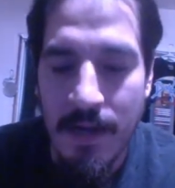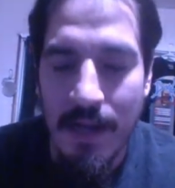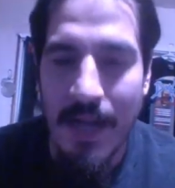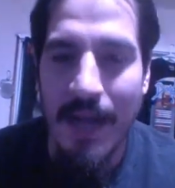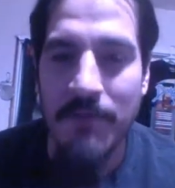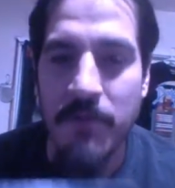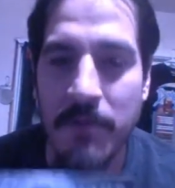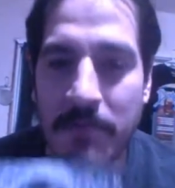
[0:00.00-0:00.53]

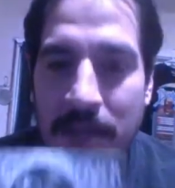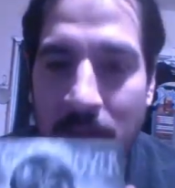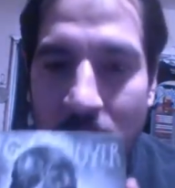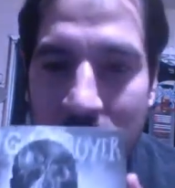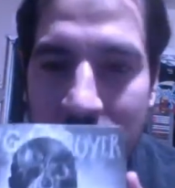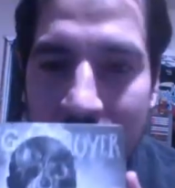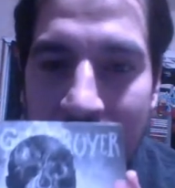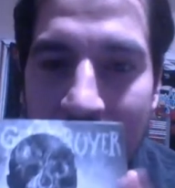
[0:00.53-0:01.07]
I have to admit,
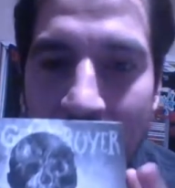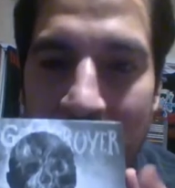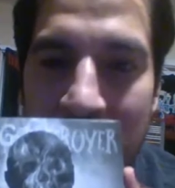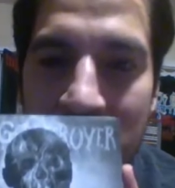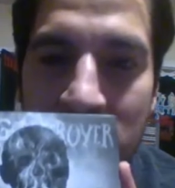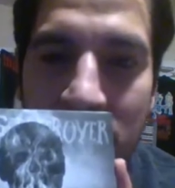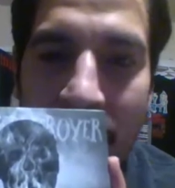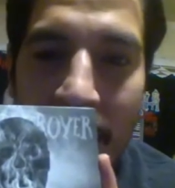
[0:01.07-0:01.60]
one thing that
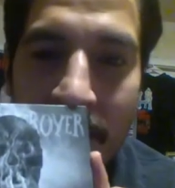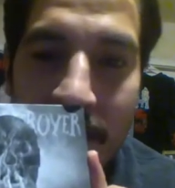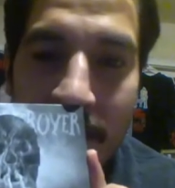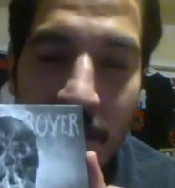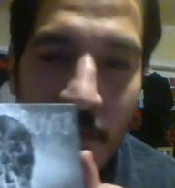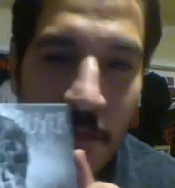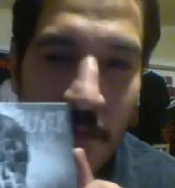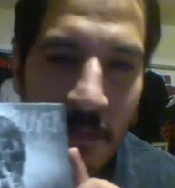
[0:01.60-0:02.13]
really stood out
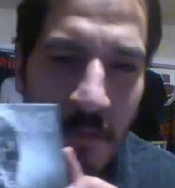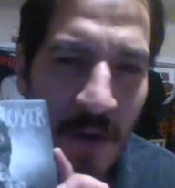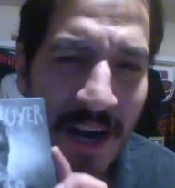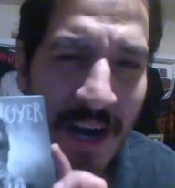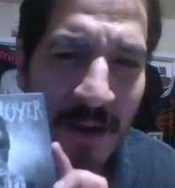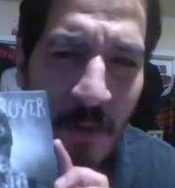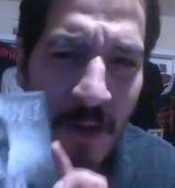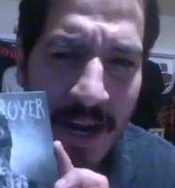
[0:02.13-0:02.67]

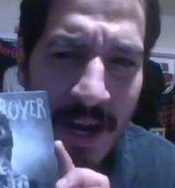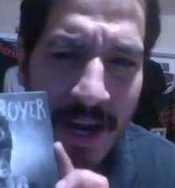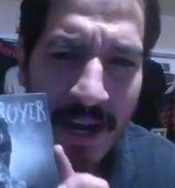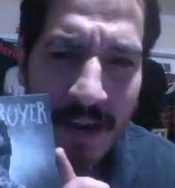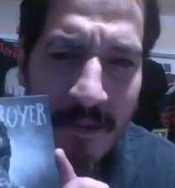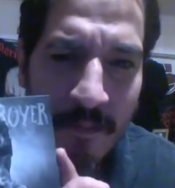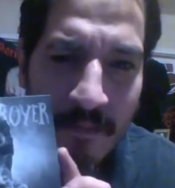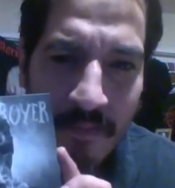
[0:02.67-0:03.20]
right
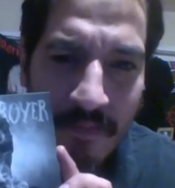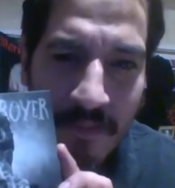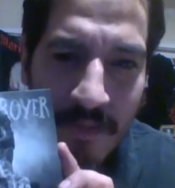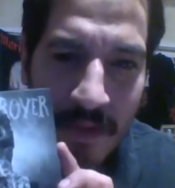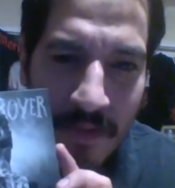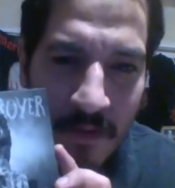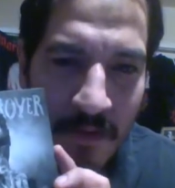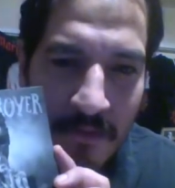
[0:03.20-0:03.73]
away
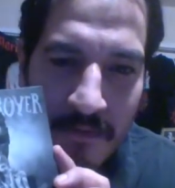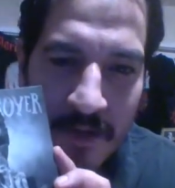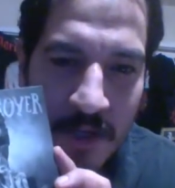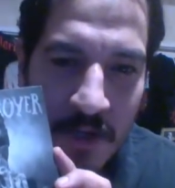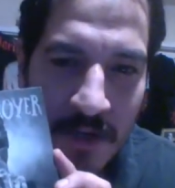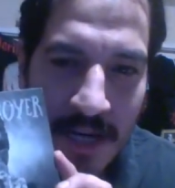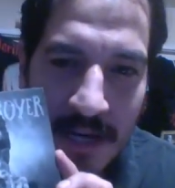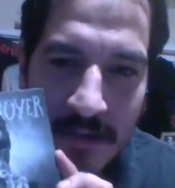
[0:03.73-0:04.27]
through the first
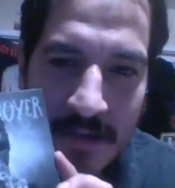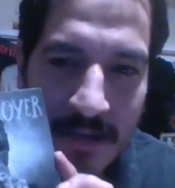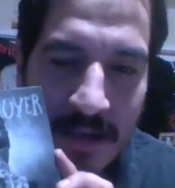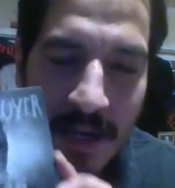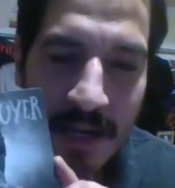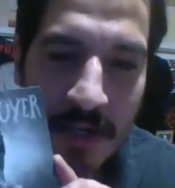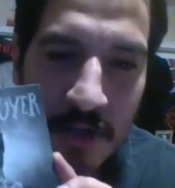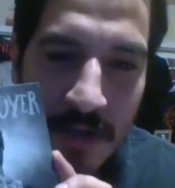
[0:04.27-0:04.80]
track and to the
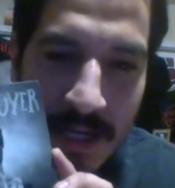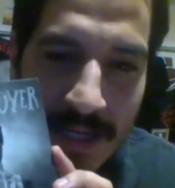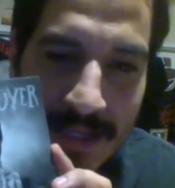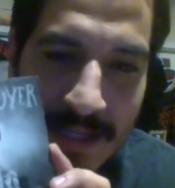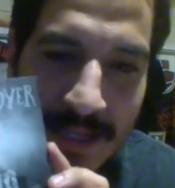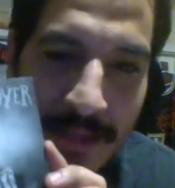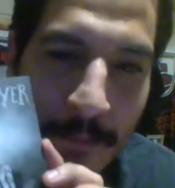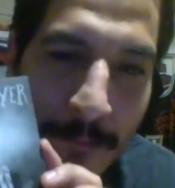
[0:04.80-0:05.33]
last track is
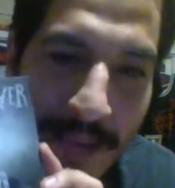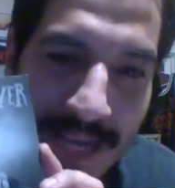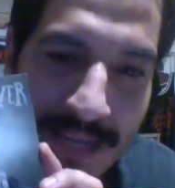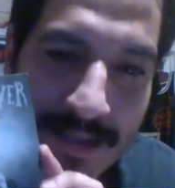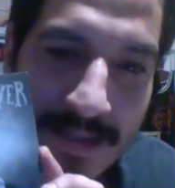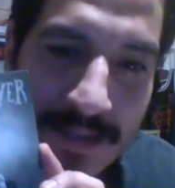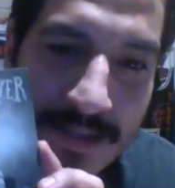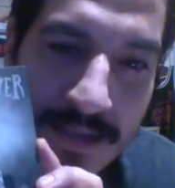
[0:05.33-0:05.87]
that the
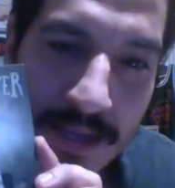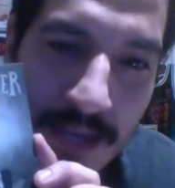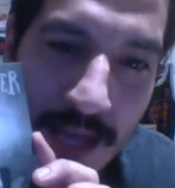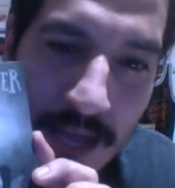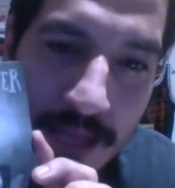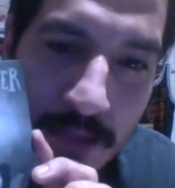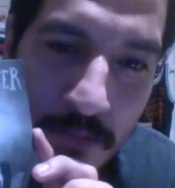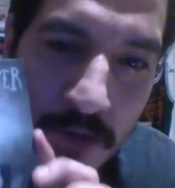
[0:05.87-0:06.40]
mix
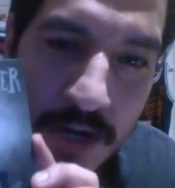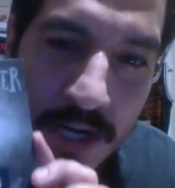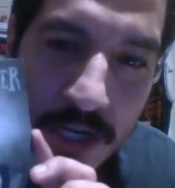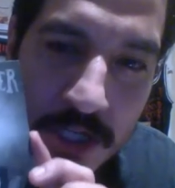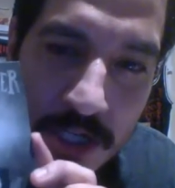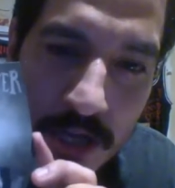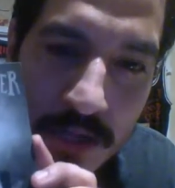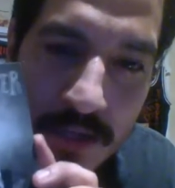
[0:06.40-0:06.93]
and the
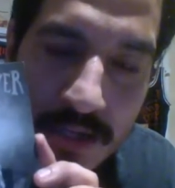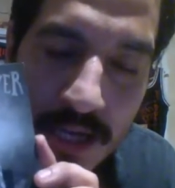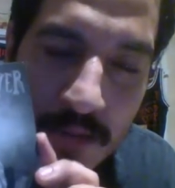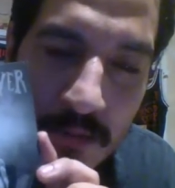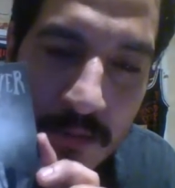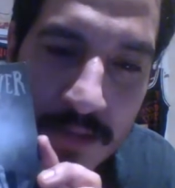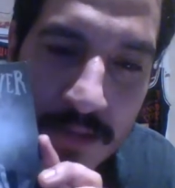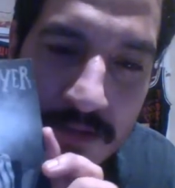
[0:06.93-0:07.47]
production on this
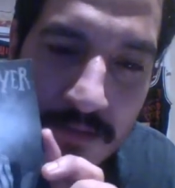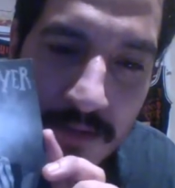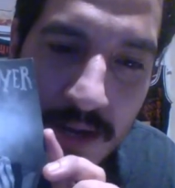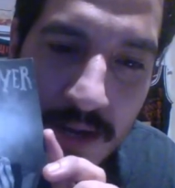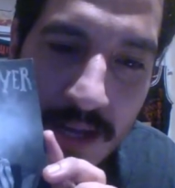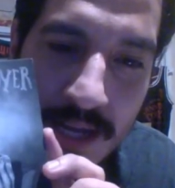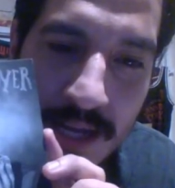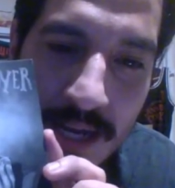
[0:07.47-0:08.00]
album is
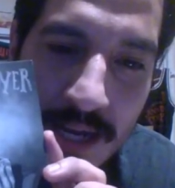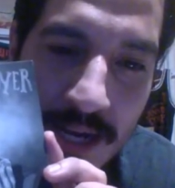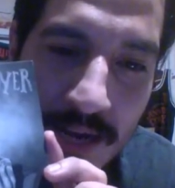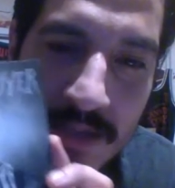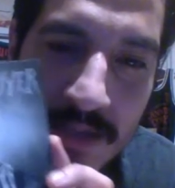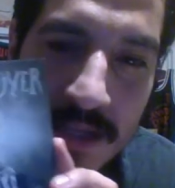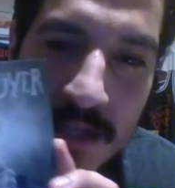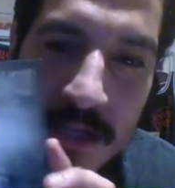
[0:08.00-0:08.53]

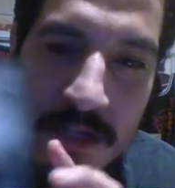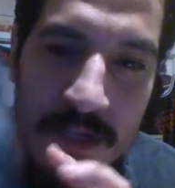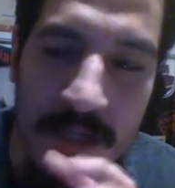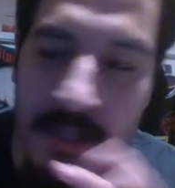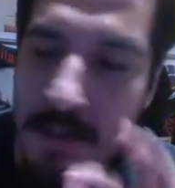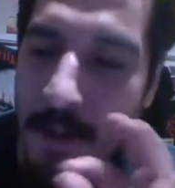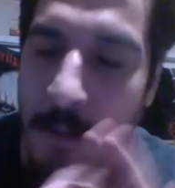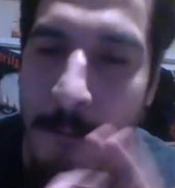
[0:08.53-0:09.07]
everything's
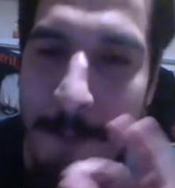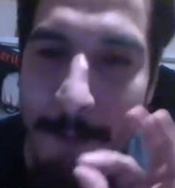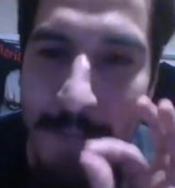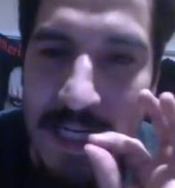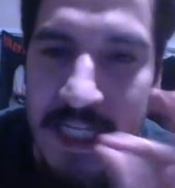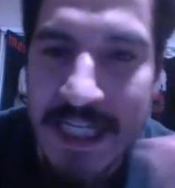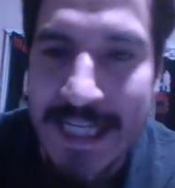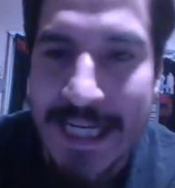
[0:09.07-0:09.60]
just
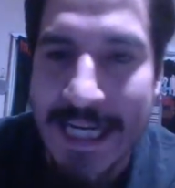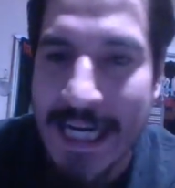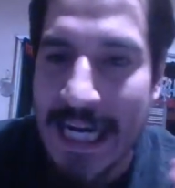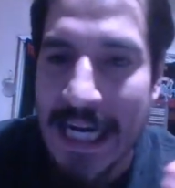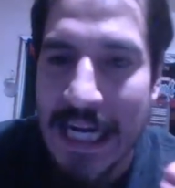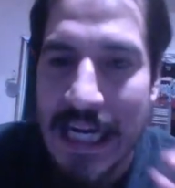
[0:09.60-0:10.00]
ba-ching.